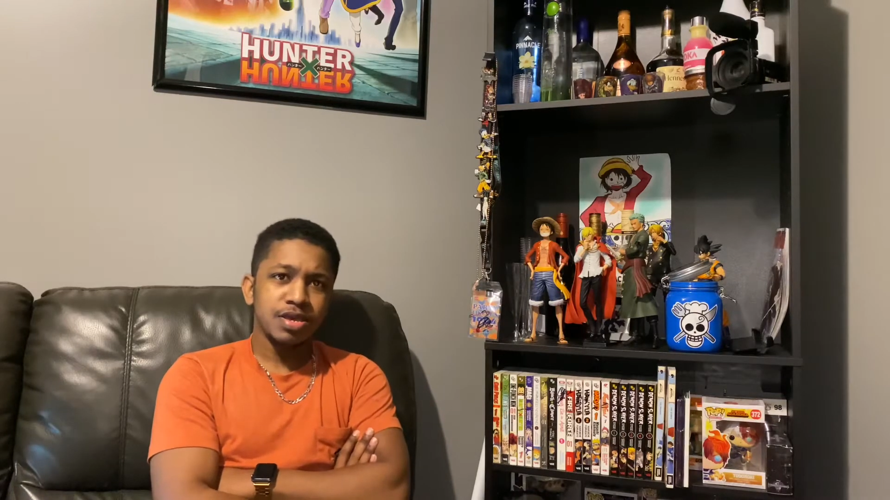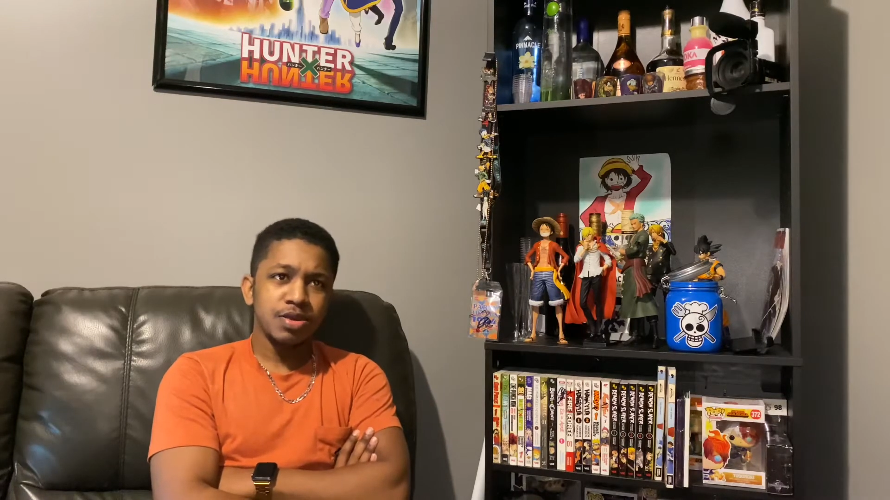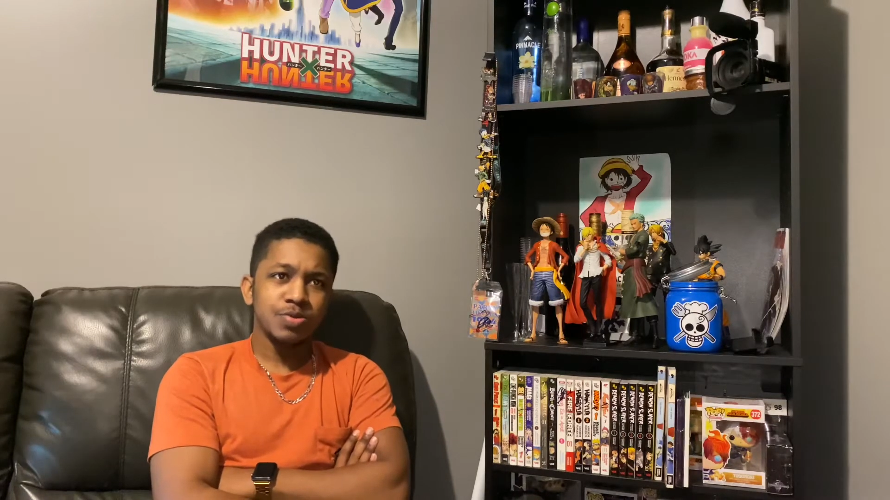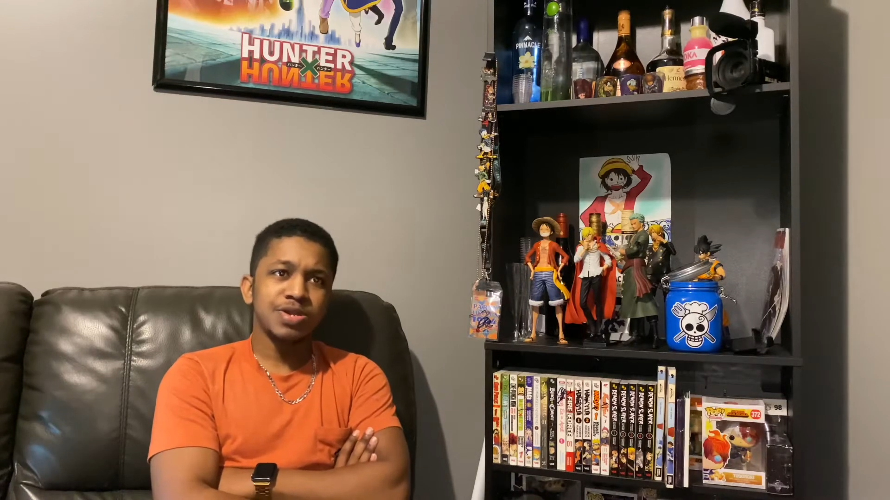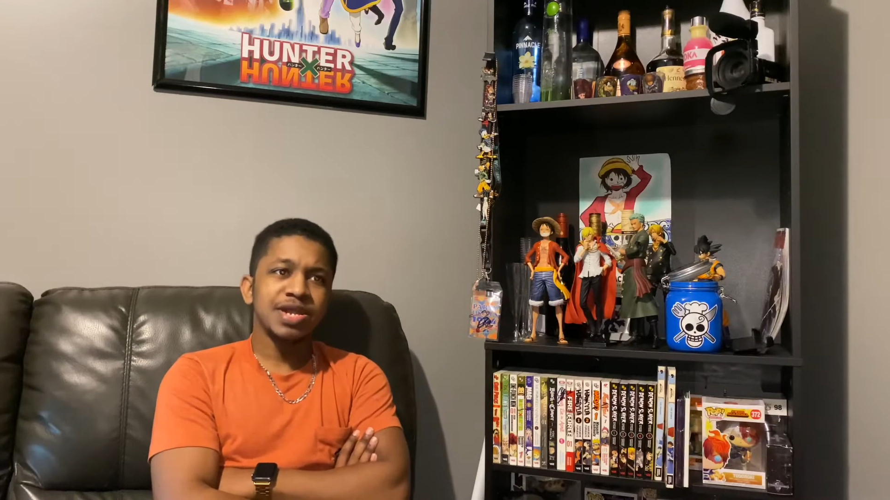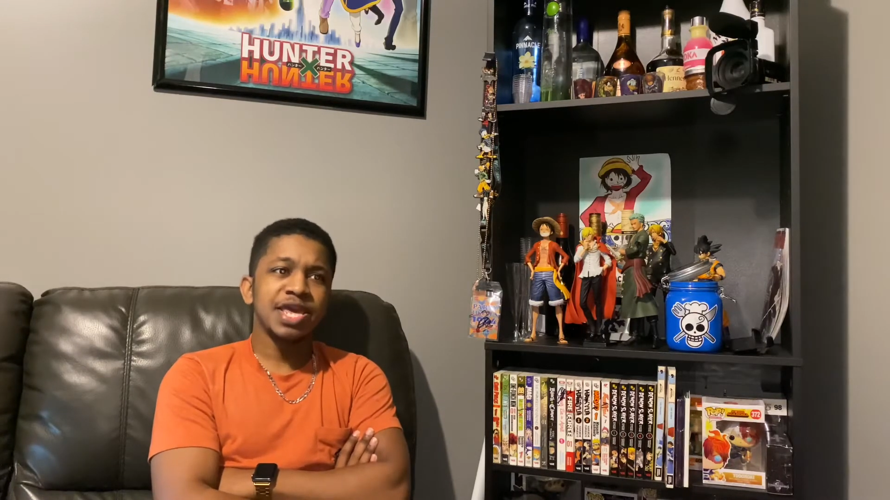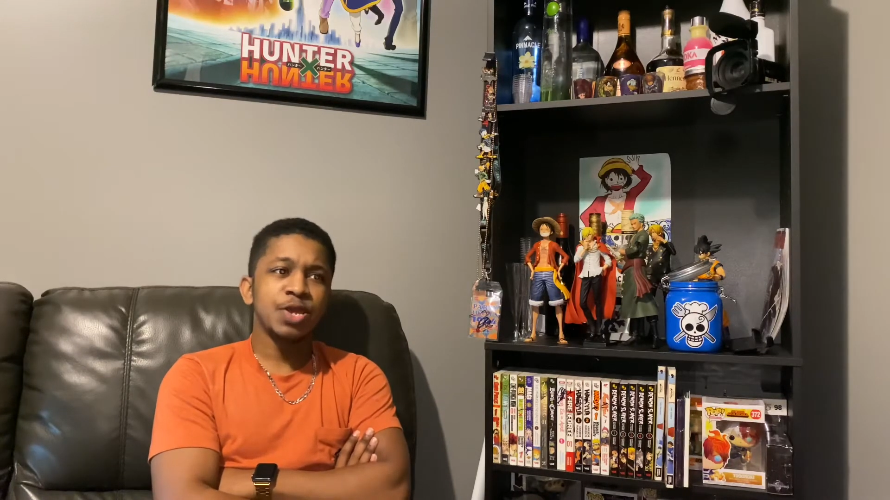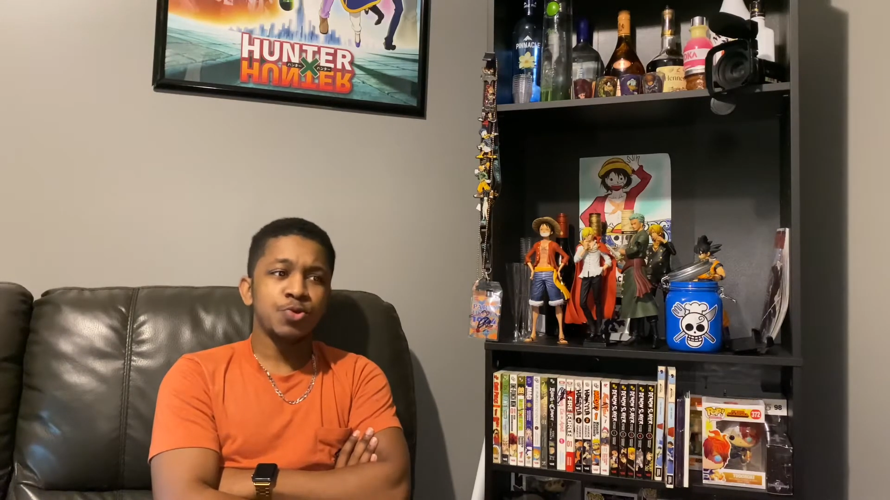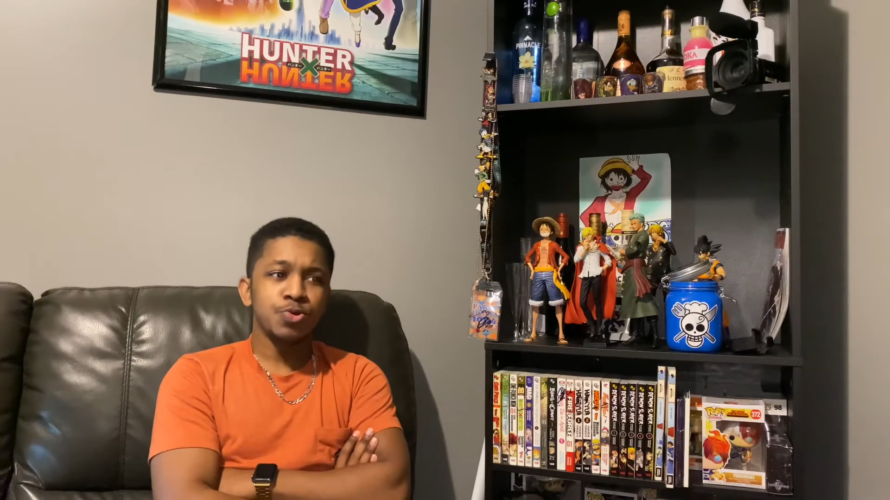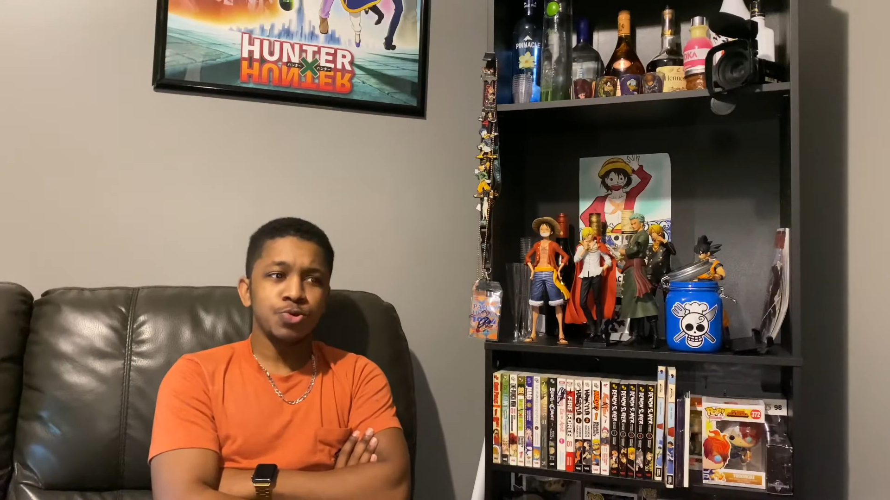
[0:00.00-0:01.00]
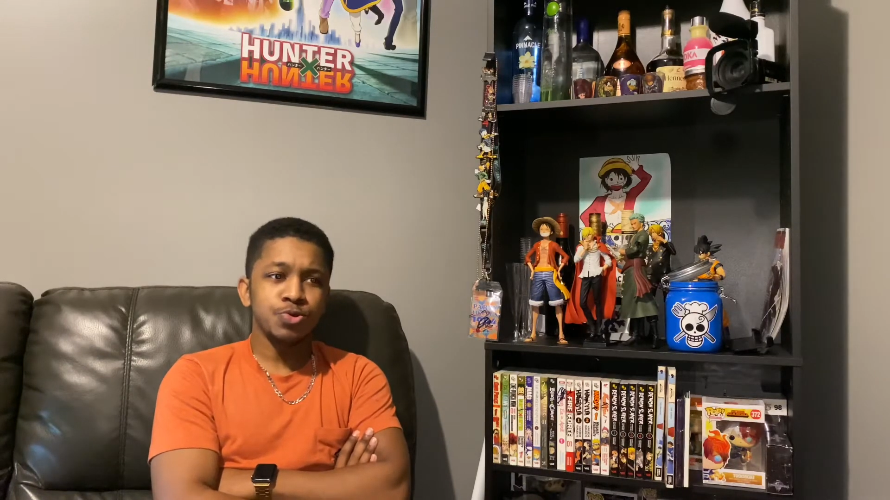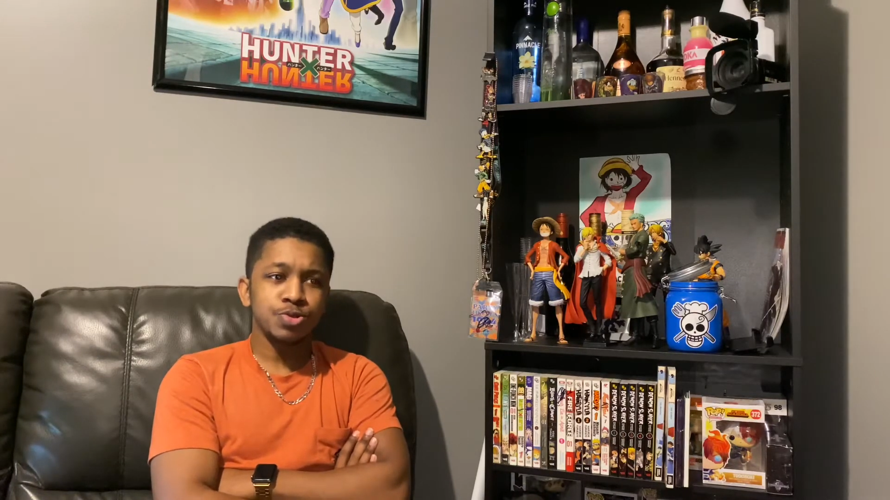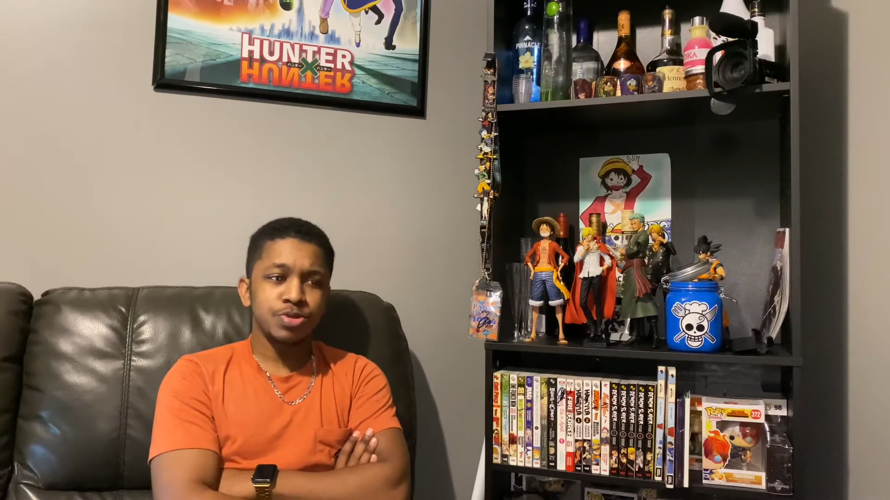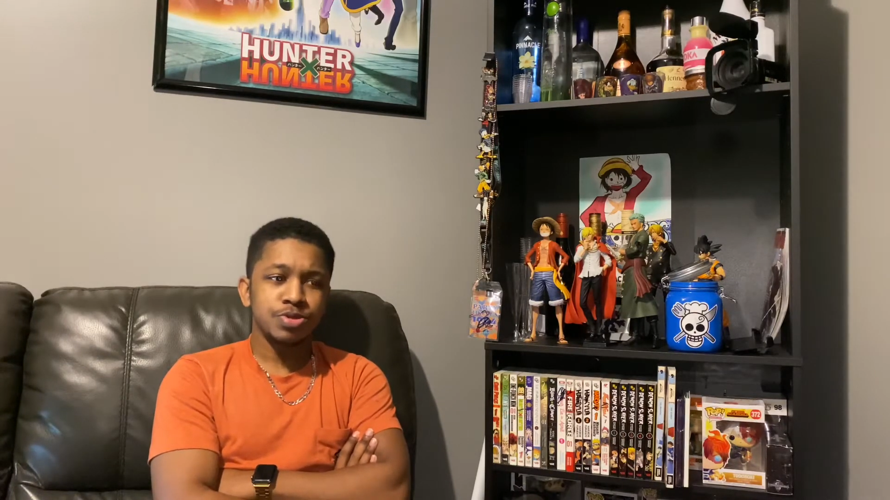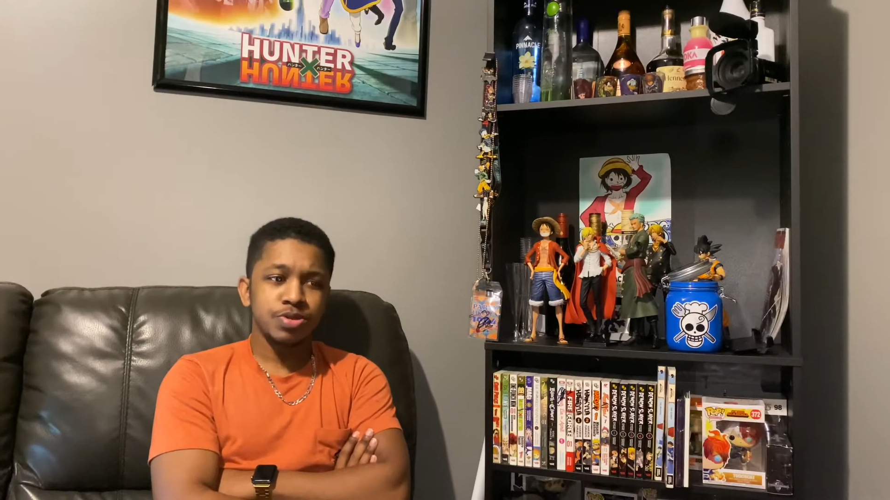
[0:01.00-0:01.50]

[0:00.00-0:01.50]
one of the heroes,